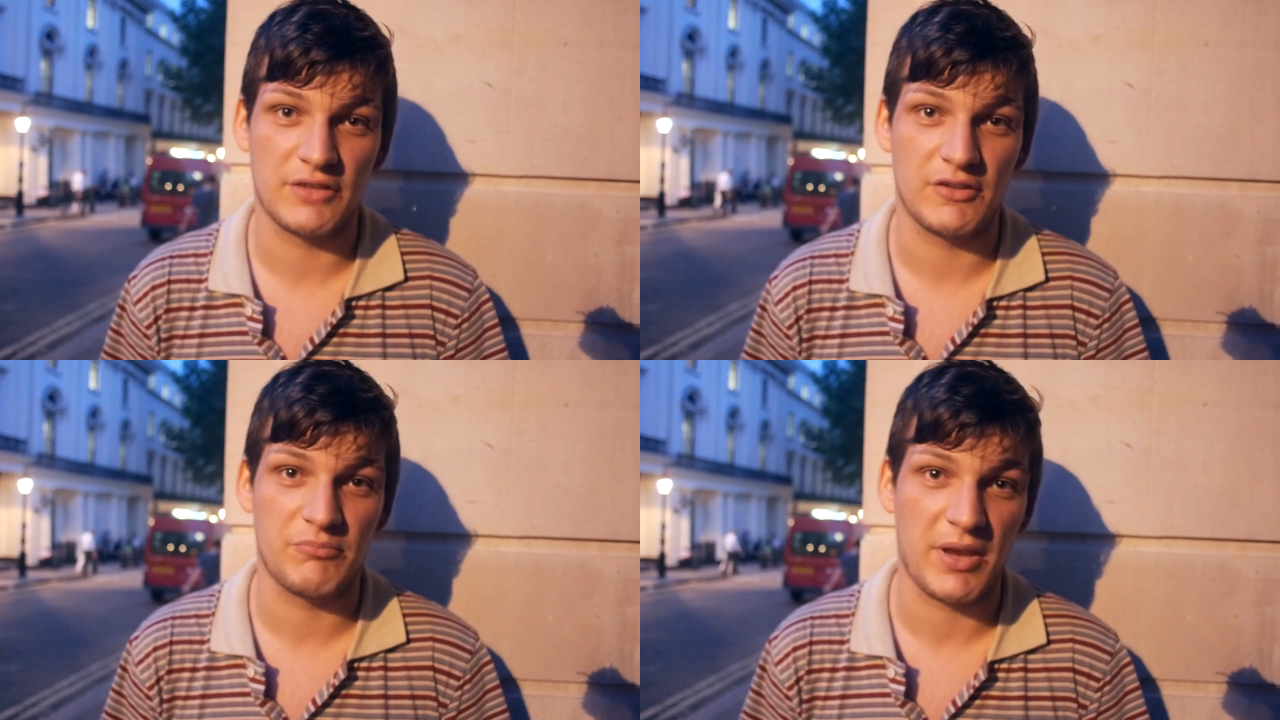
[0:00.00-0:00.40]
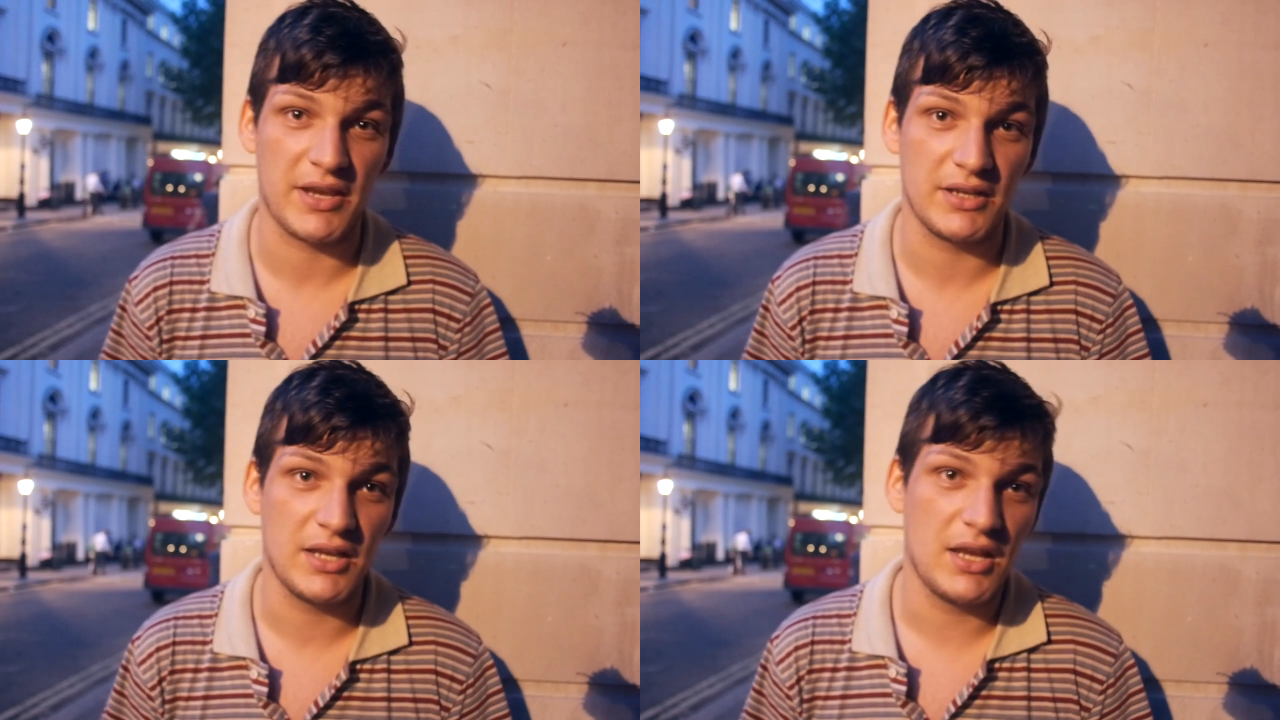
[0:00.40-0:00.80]
If you've
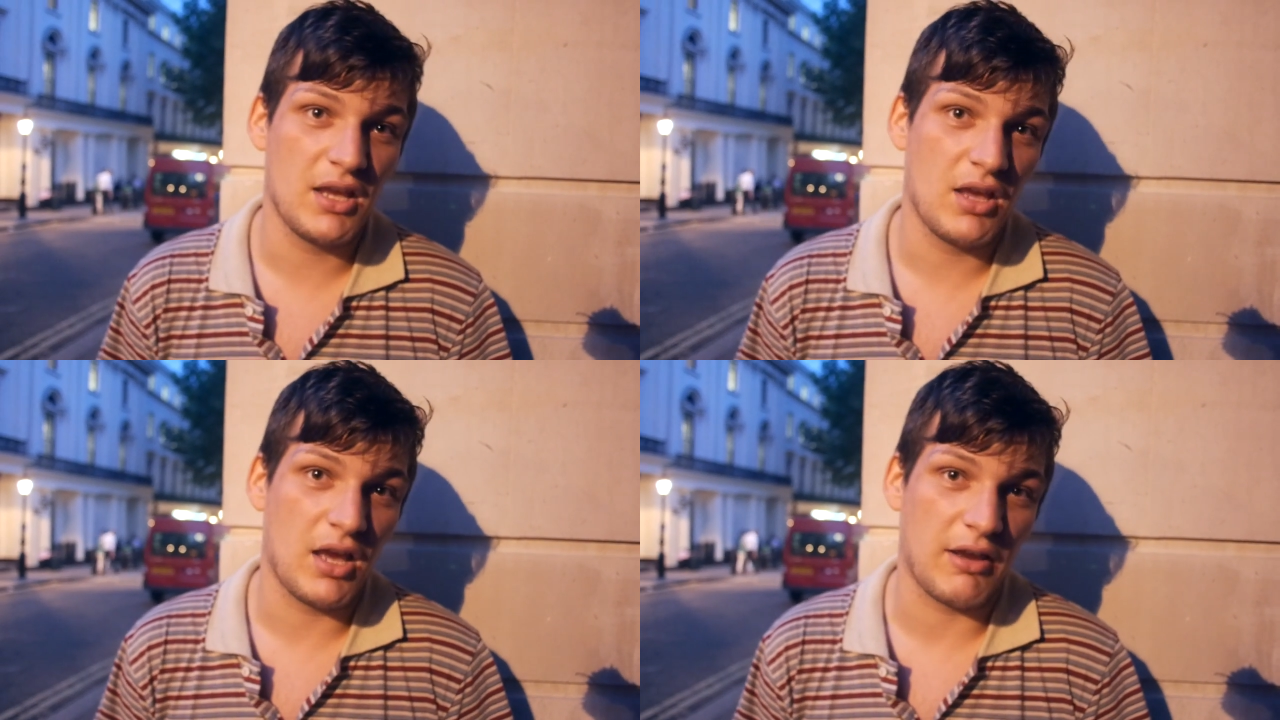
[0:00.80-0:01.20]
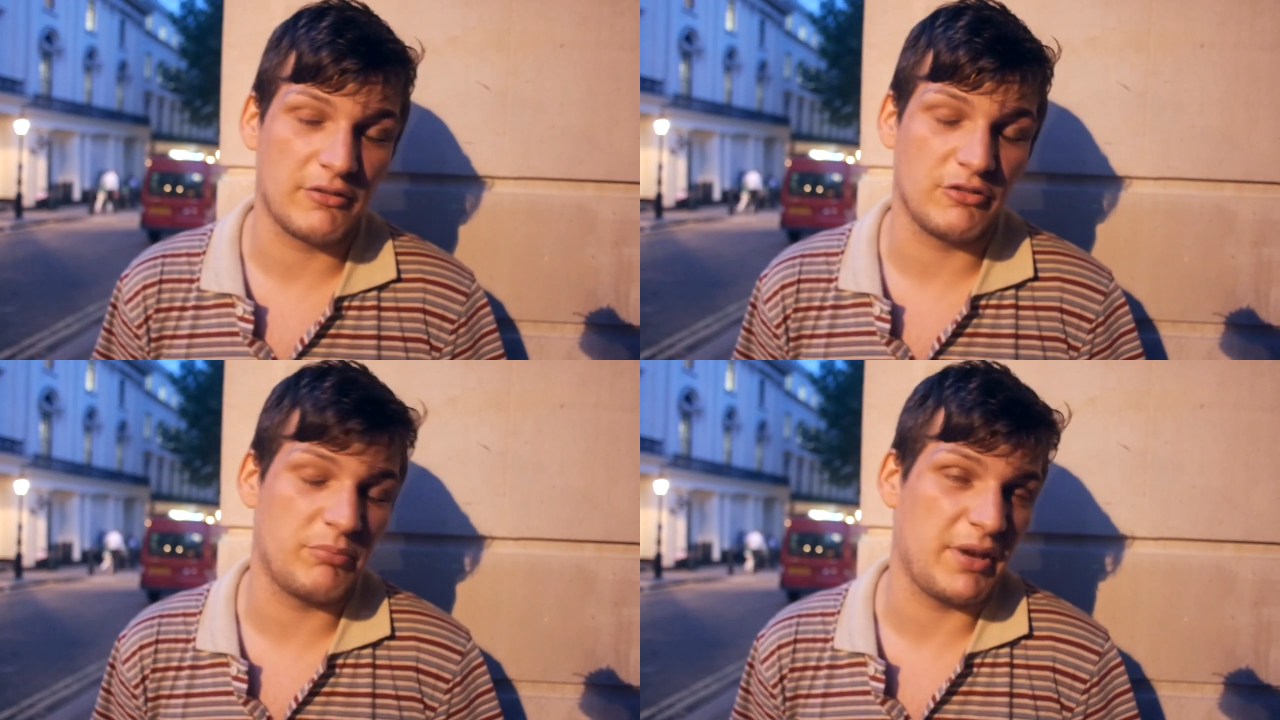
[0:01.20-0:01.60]
been, you
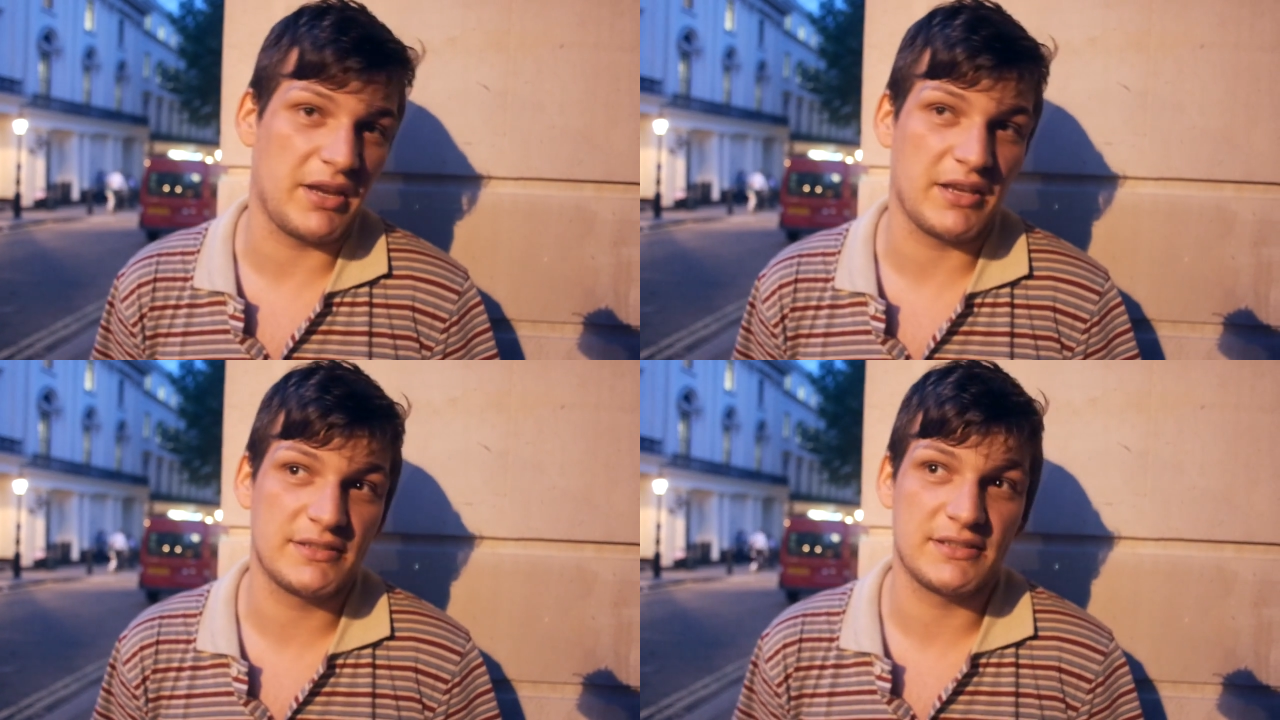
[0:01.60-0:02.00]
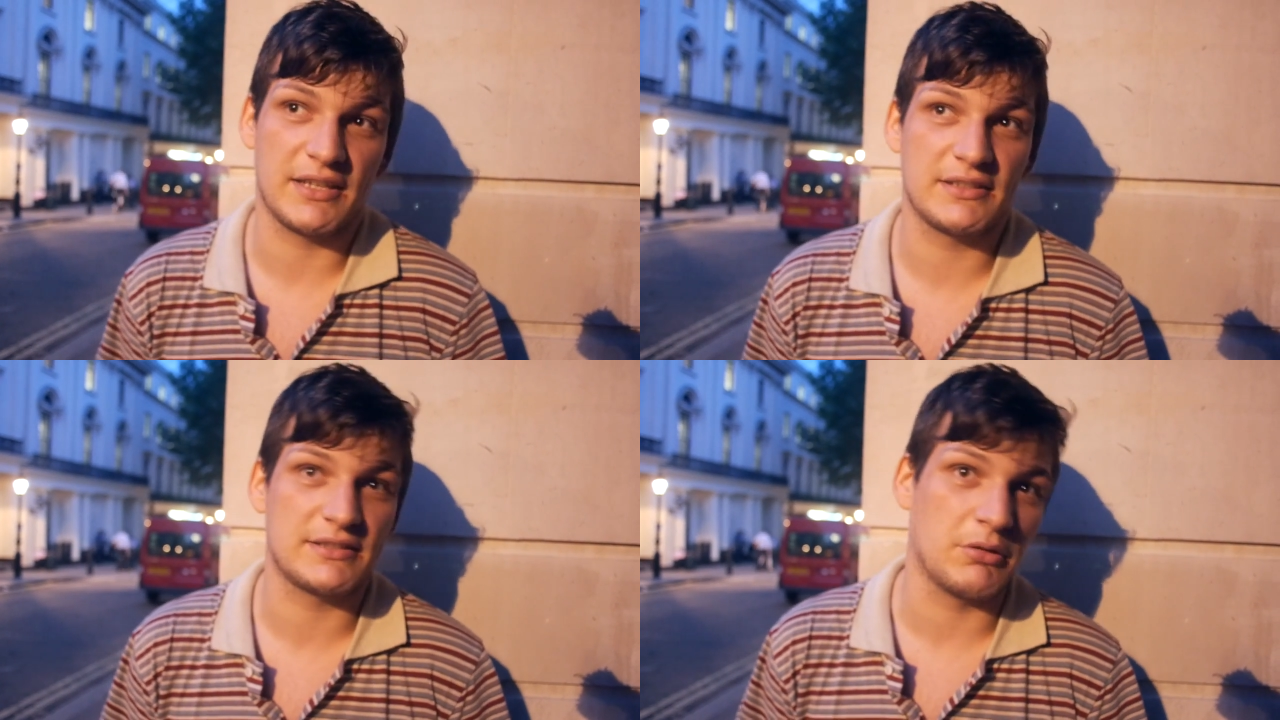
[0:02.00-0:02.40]
have to have been here
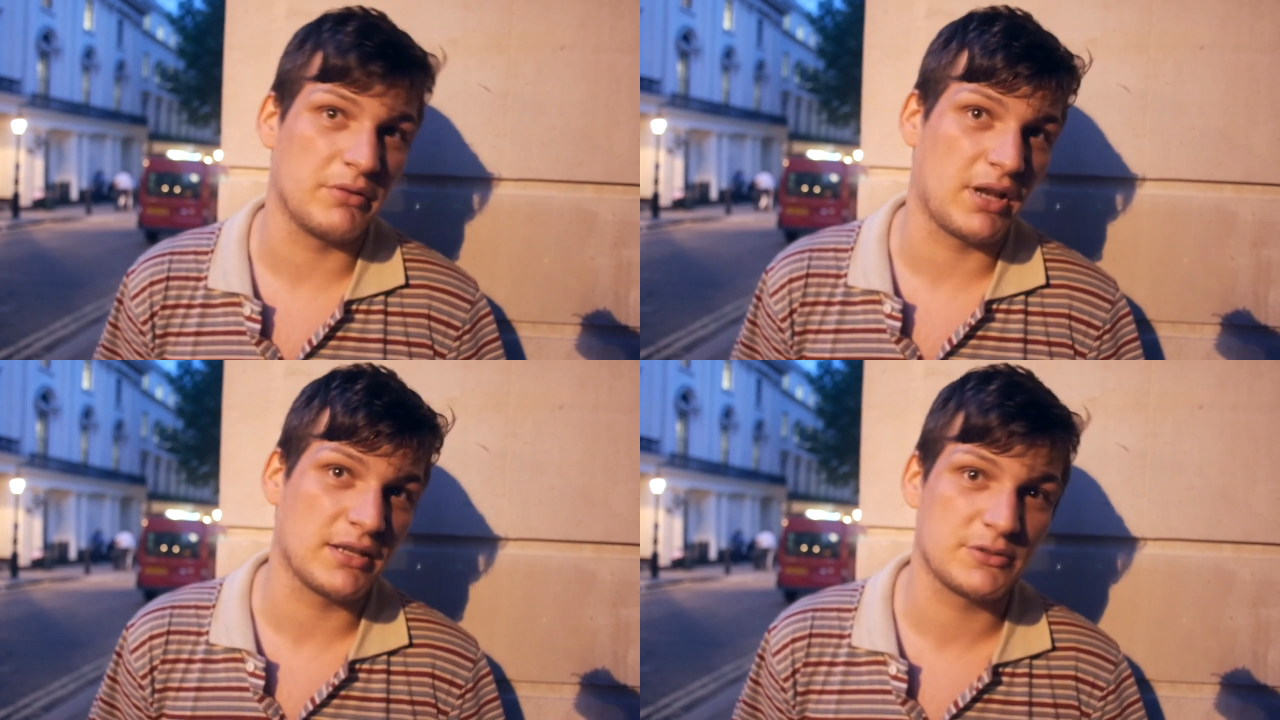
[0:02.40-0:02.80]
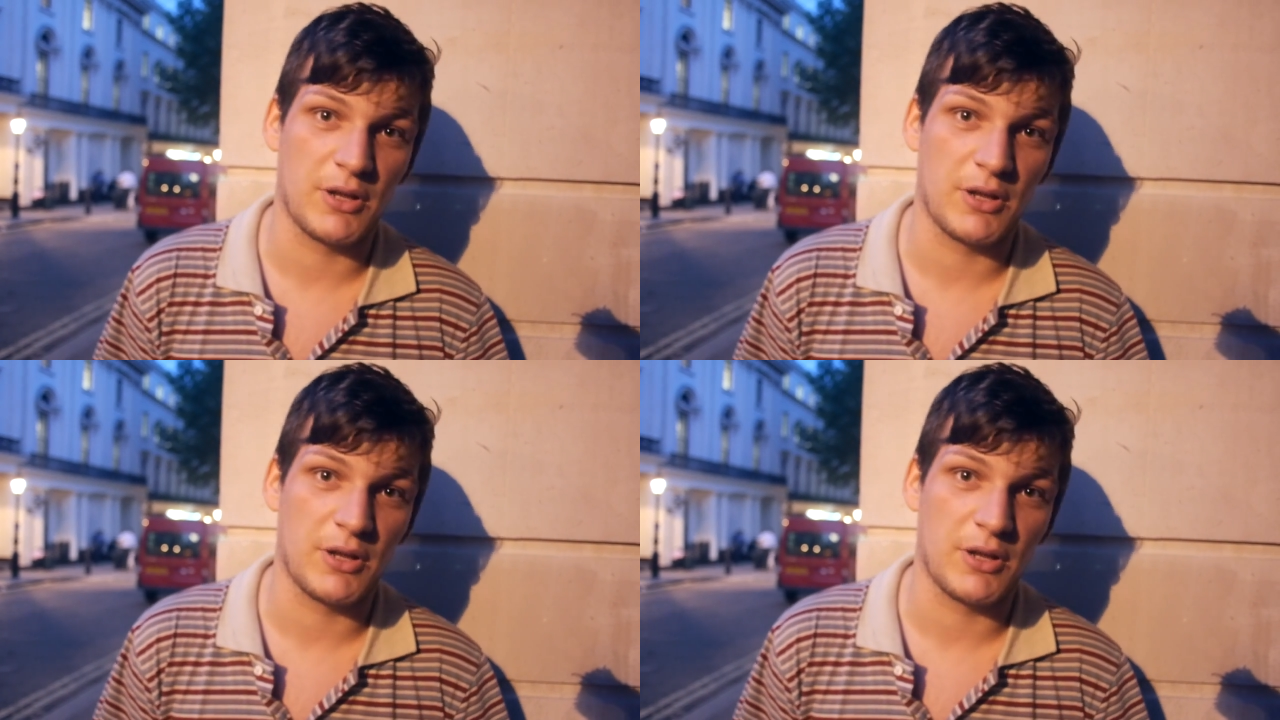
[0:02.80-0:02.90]
six out of the last